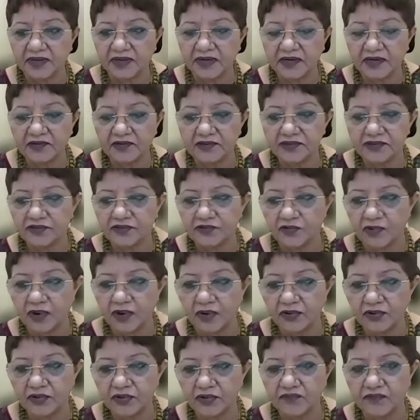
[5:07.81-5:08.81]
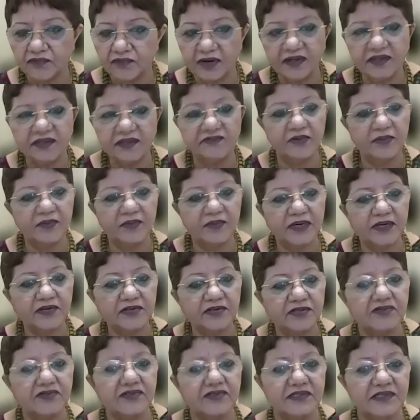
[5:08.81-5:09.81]
The men used to go out to work, the
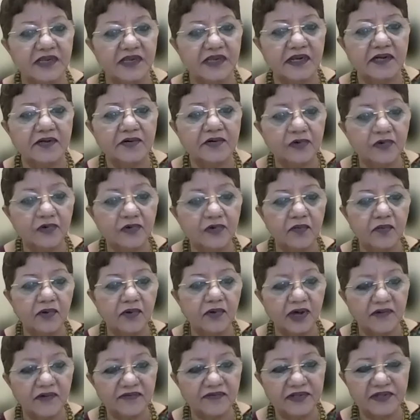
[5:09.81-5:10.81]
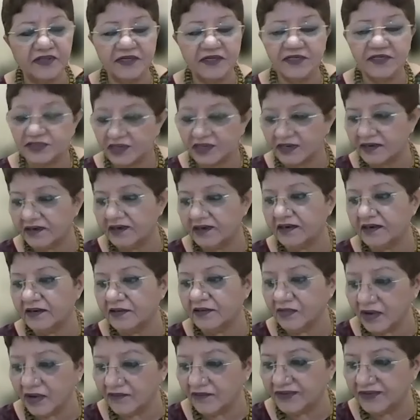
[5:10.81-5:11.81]
women used to stay at home, look after the
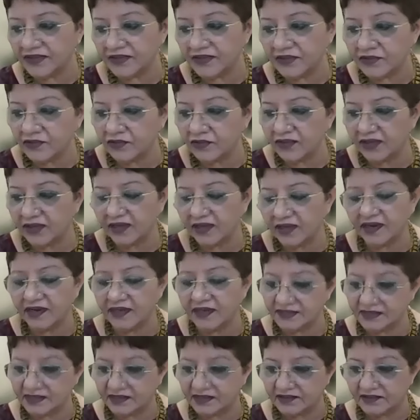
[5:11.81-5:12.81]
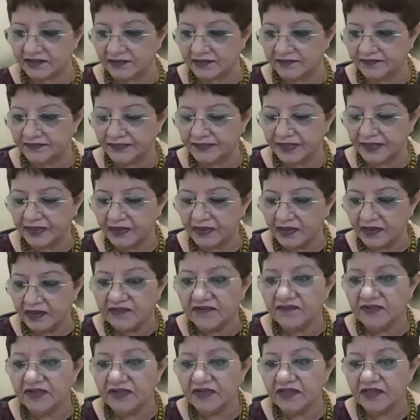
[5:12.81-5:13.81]
children, look after the cooking, etc.
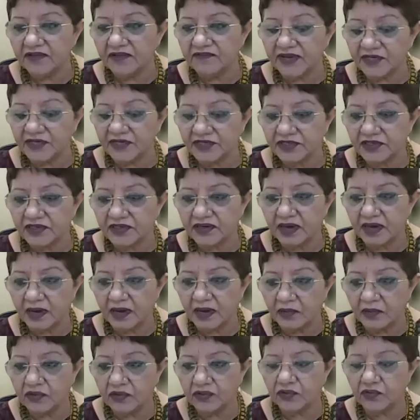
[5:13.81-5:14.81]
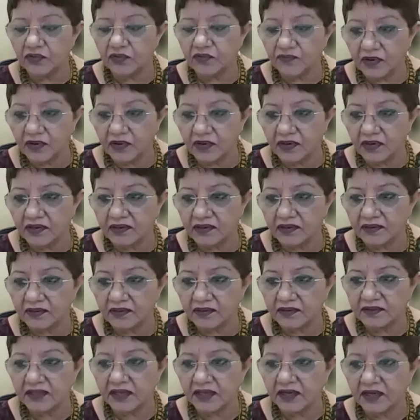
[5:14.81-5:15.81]
Even when they ventured out to work,
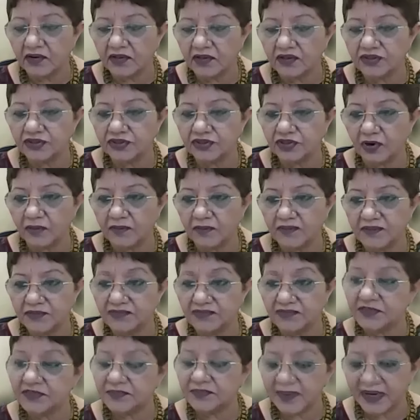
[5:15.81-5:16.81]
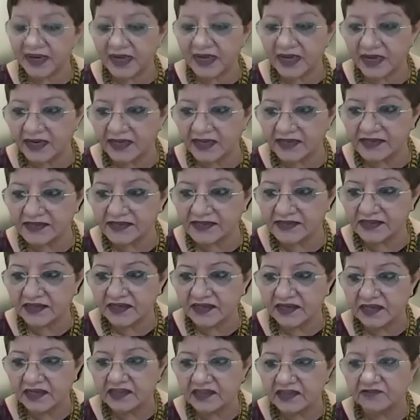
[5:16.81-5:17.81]
they got jobs which paid
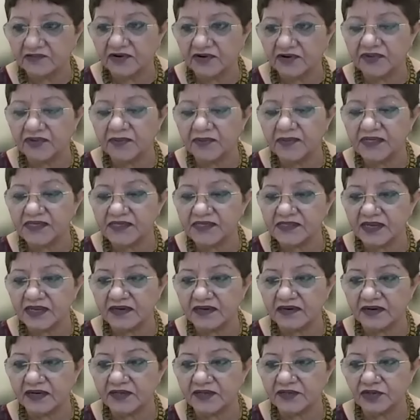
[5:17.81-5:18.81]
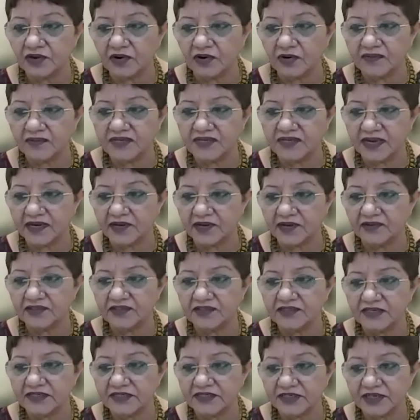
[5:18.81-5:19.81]
less. There were women-centric jobs like,
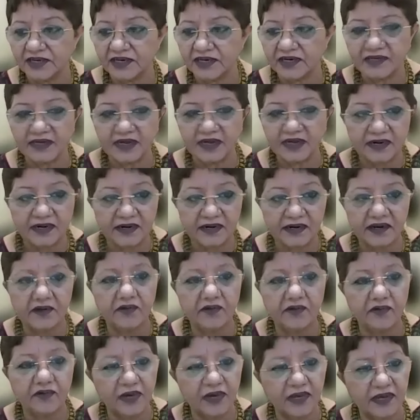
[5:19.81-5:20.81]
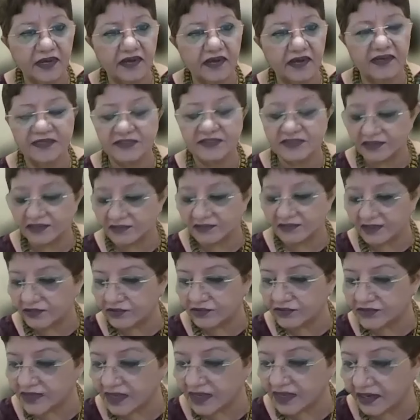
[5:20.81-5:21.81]
stitching, tailoring, cooking,
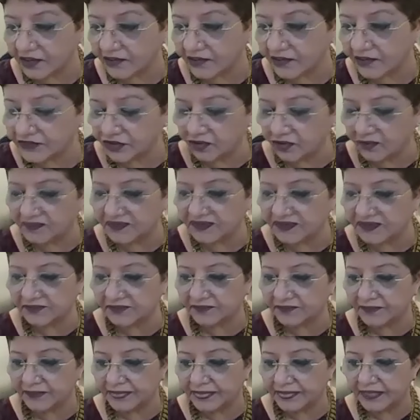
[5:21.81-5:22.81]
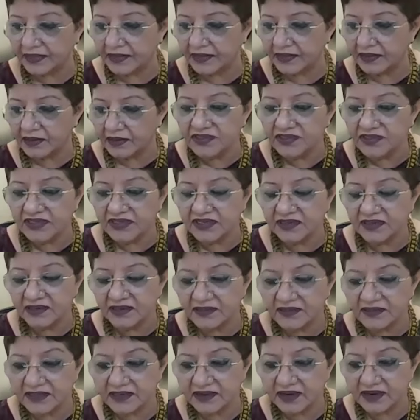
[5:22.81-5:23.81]
etc., those kind of jobs.
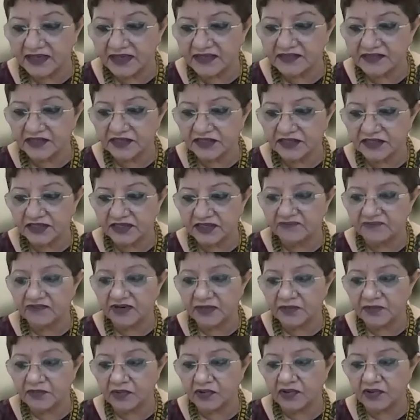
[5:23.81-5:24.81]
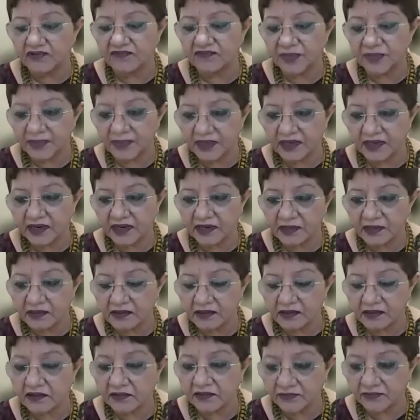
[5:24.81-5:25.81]
Post-industrialization, when more women
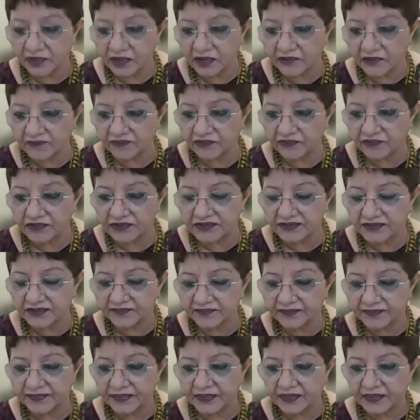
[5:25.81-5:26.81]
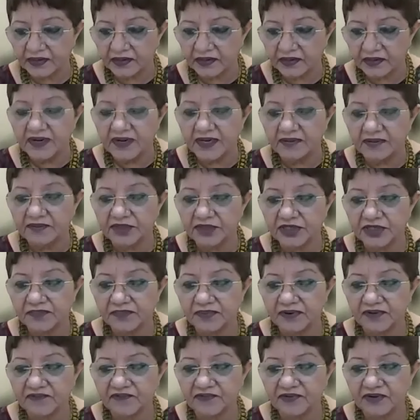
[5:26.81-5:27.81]
entered the workforce, it became
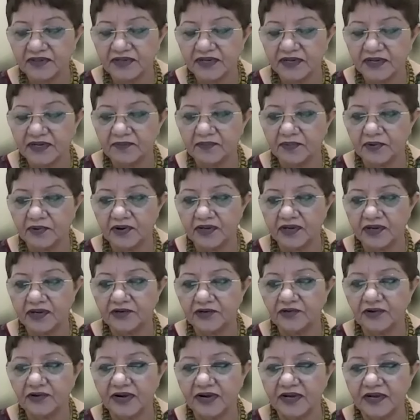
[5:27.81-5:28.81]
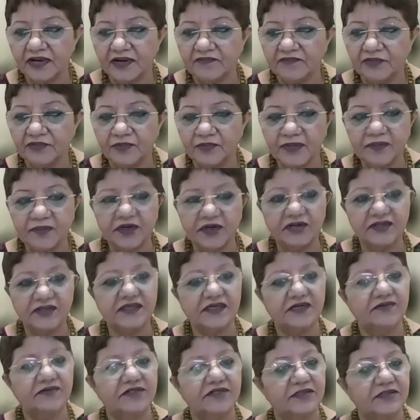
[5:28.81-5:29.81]
cheaper for the employer to hire a woman
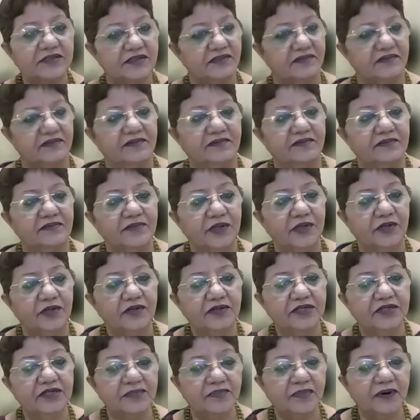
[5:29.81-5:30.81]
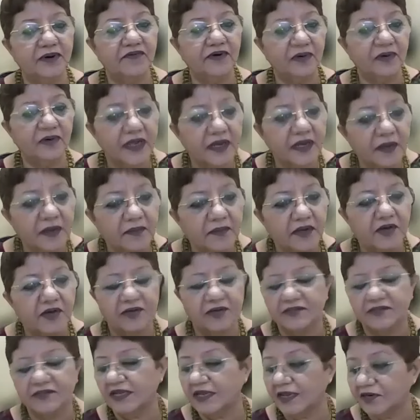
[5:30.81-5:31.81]
because it was, cheaper for him
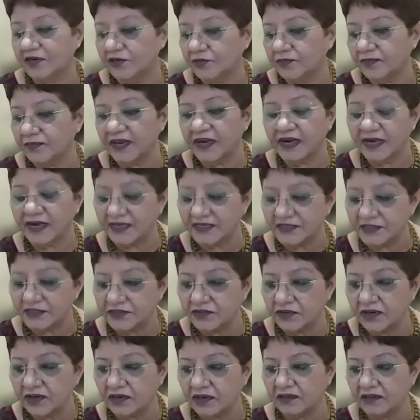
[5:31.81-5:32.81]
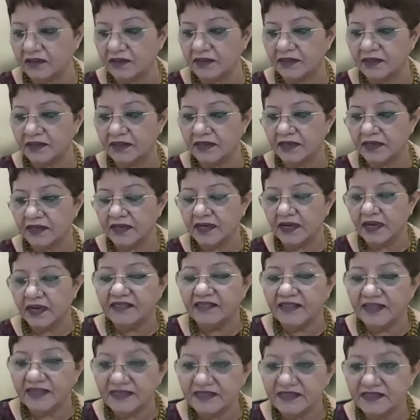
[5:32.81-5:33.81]
because he had to pay less to her.
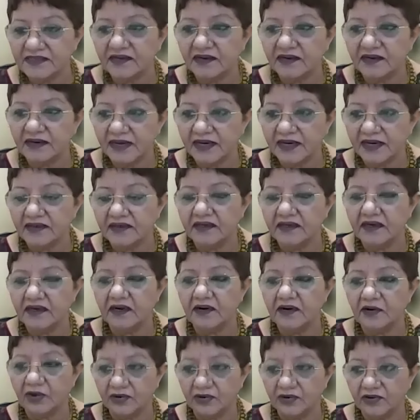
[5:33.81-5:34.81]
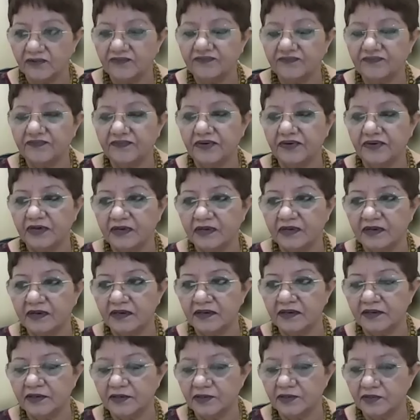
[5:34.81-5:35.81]
And this created a lot of,
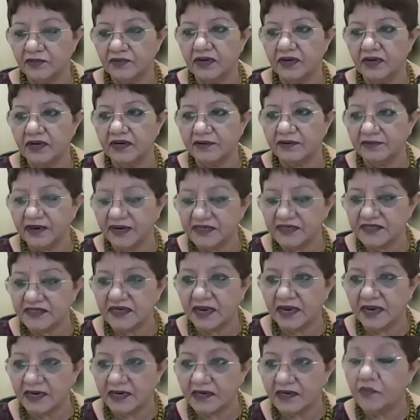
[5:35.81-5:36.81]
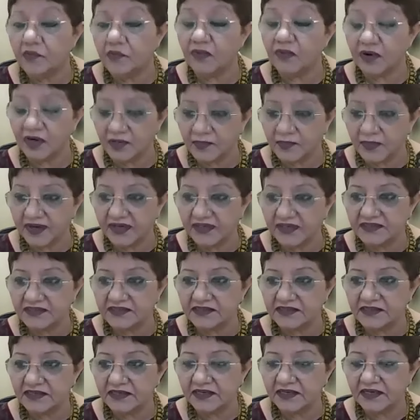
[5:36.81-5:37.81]
unrest at the
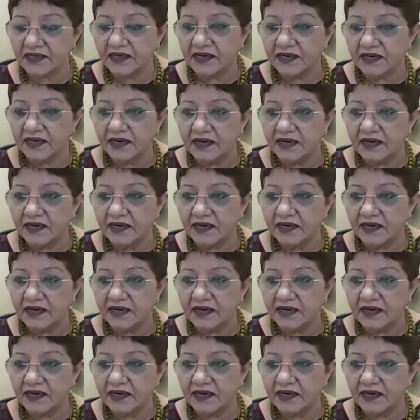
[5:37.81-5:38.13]
workplace.